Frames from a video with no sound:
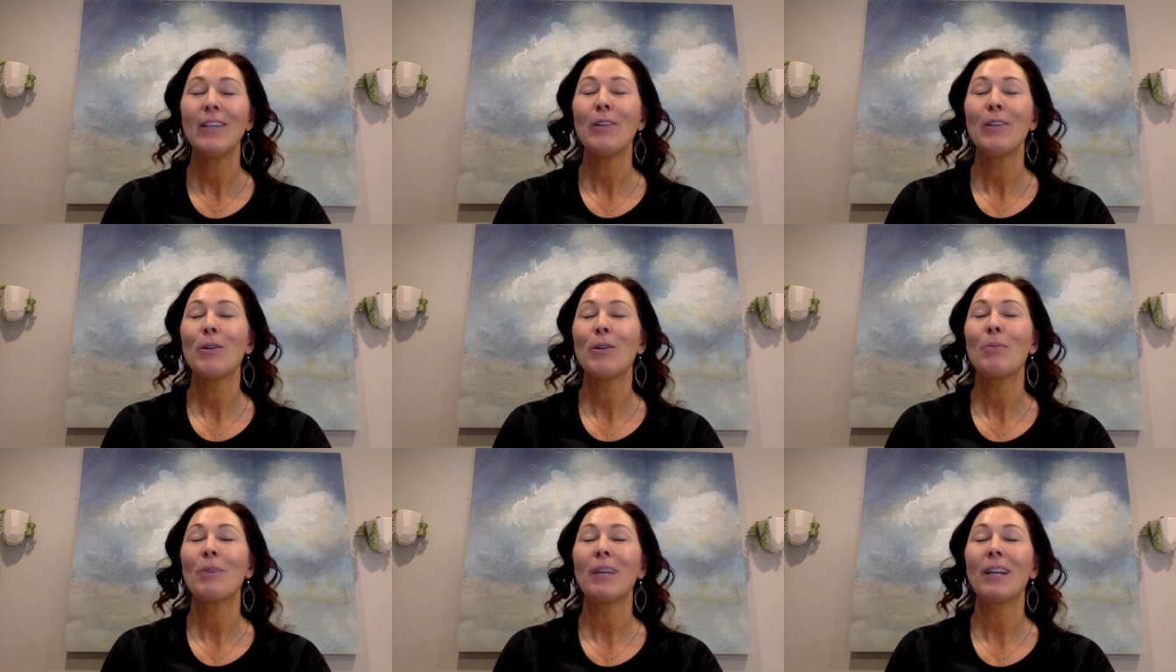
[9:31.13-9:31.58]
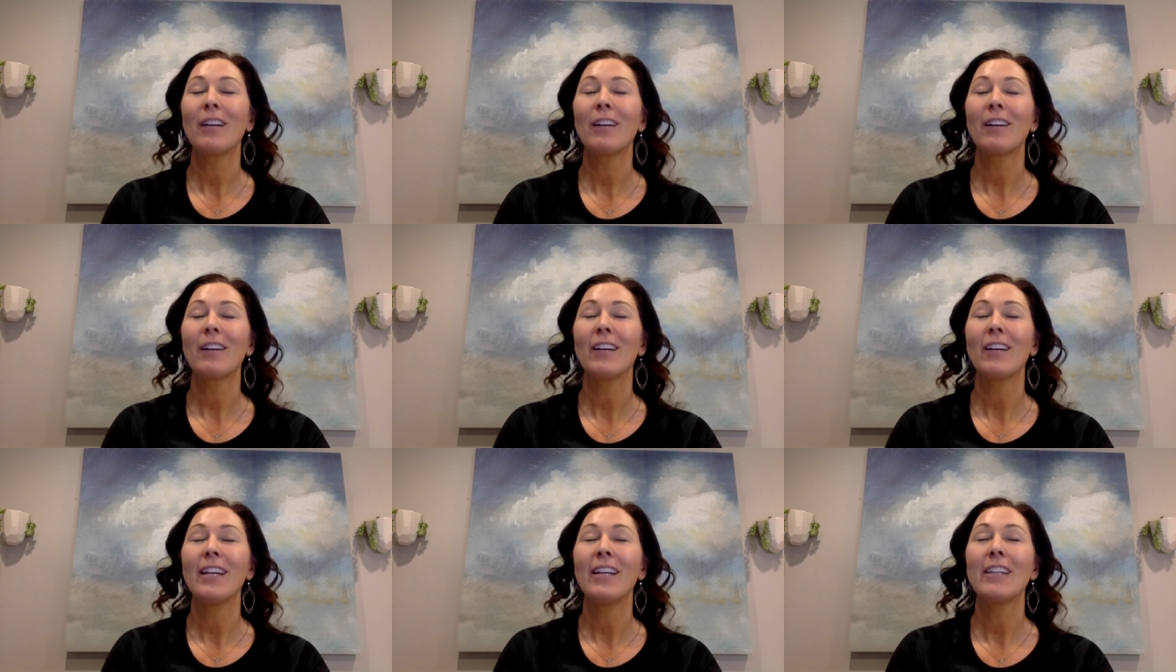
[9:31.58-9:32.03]
We're bringing
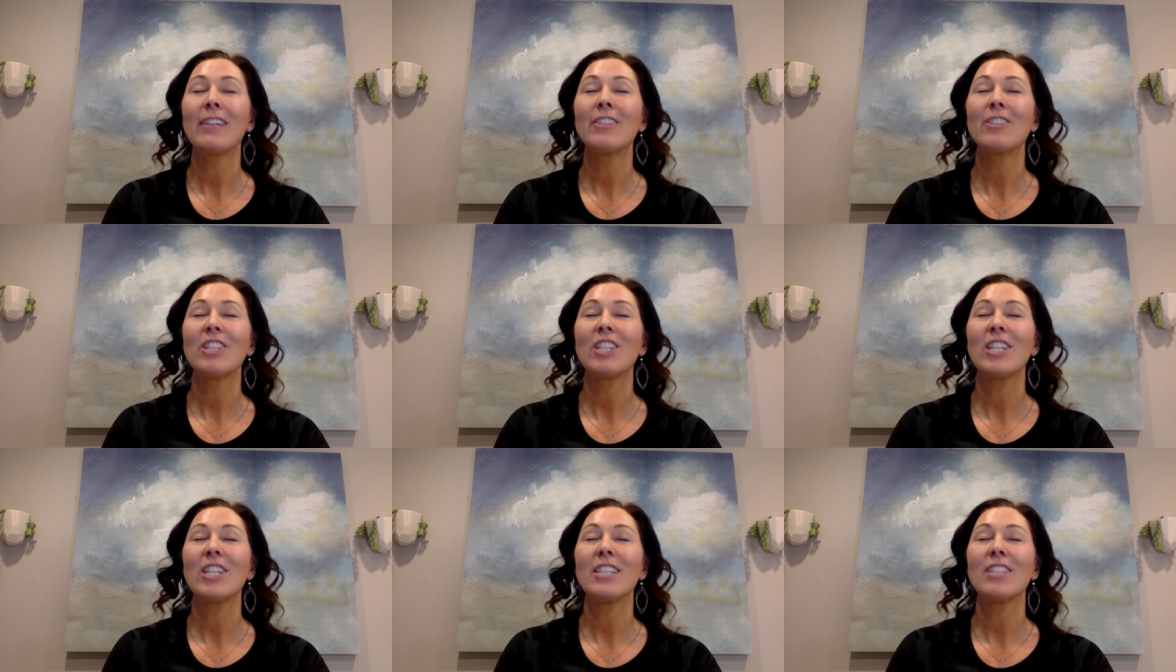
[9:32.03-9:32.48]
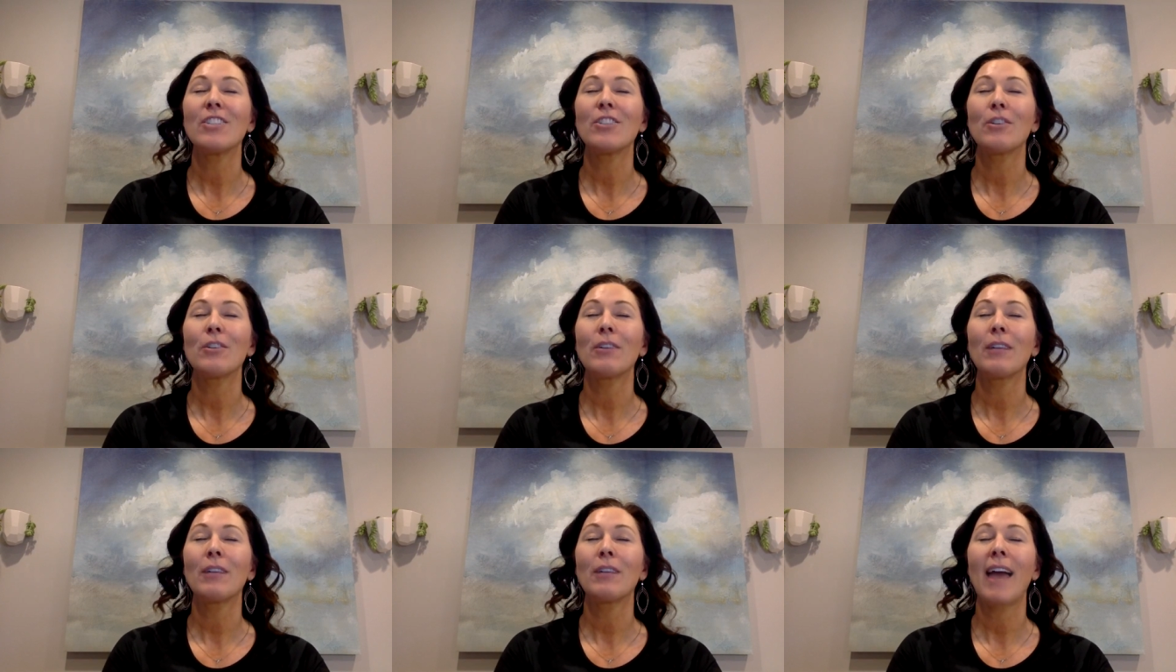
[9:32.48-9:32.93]
our energy into
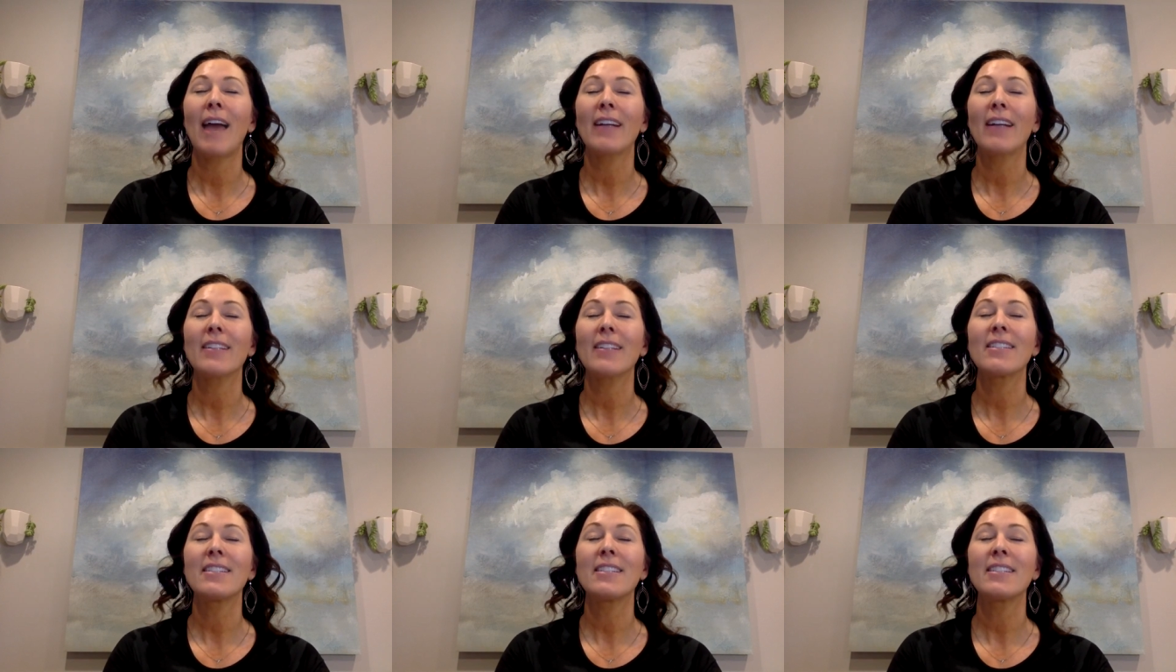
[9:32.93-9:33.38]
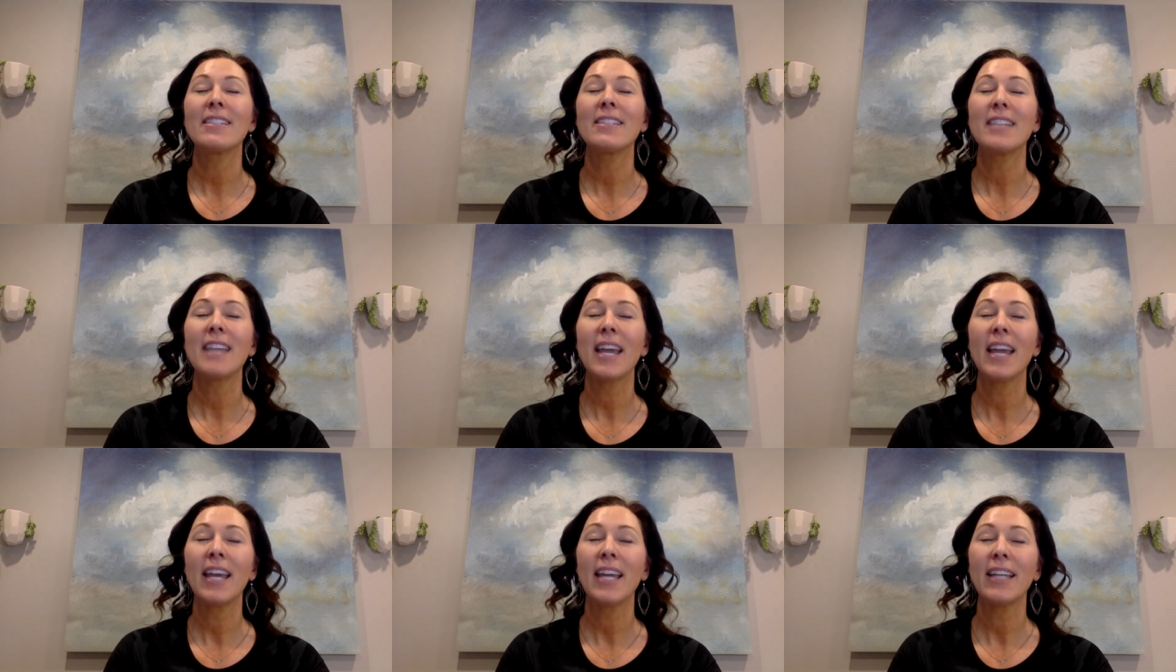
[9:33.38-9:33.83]
a relaxed
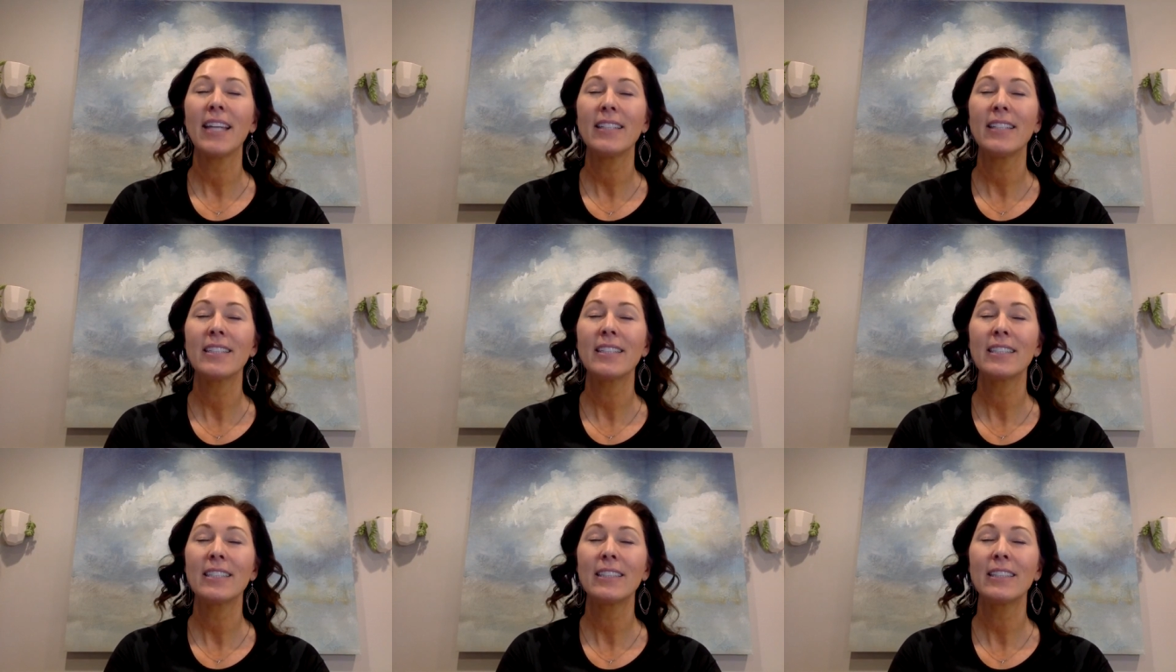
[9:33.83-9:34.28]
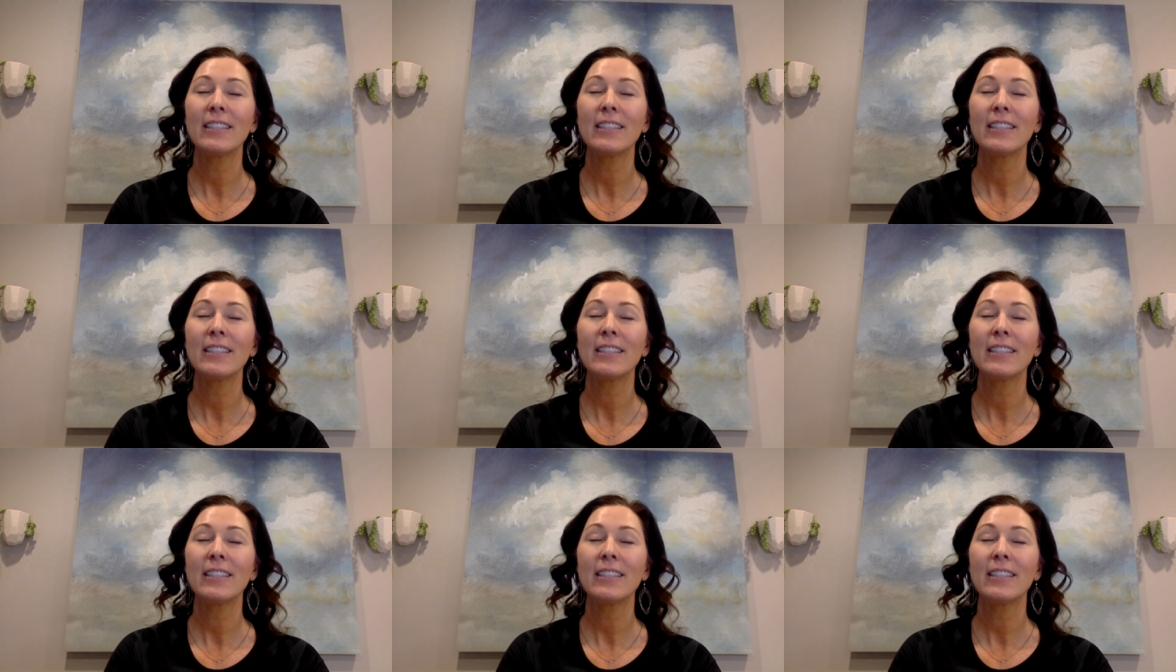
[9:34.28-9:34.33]
state.